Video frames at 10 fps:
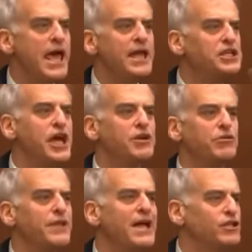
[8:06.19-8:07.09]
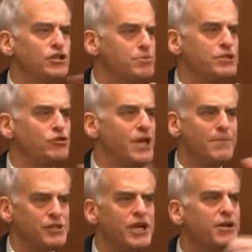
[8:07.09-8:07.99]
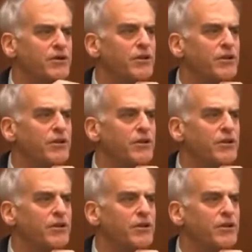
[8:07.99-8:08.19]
in general, not just Mr. Depp, in general.